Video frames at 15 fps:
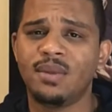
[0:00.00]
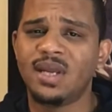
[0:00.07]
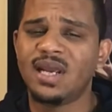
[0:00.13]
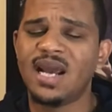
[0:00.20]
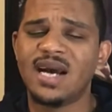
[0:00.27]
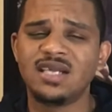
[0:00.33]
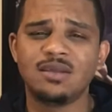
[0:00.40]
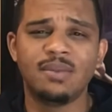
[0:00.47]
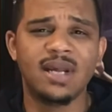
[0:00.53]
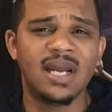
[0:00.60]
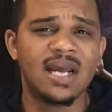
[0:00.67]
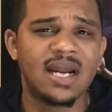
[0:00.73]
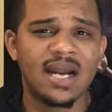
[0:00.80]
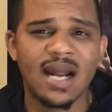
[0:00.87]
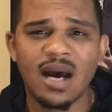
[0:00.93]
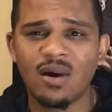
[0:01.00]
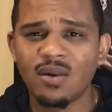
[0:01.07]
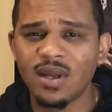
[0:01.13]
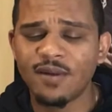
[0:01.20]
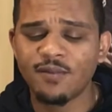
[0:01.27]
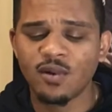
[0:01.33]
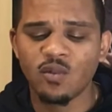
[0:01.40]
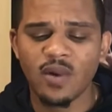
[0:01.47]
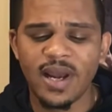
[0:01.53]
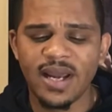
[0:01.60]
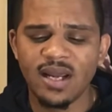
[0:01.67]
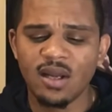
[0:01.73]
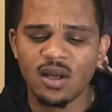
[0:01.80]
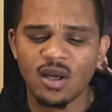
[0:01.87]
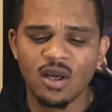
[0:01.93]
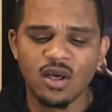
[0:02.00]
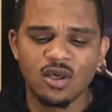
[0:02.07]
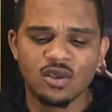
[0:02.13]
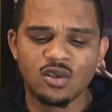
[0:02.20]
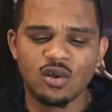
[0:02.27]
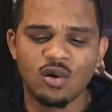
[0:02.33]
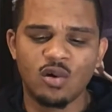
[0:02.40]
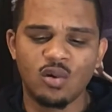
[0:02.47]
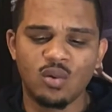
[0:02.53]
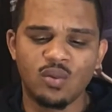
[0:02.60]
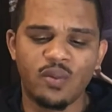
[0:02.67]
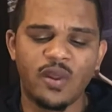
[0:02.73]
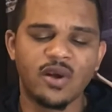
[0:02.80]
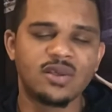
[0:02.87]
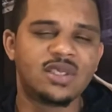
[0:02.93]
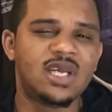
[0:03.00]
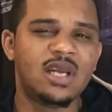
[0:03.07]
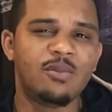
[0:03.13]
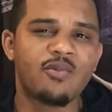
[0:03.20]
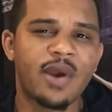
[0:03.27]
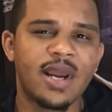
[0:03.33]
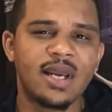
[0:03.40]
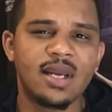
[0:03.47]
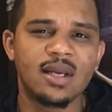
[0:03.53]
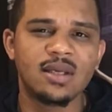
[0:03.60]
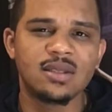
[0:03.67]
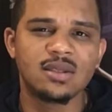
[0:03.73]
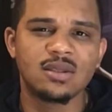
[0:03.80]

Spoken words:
Guys have been in and out, left and right. So their team rankings,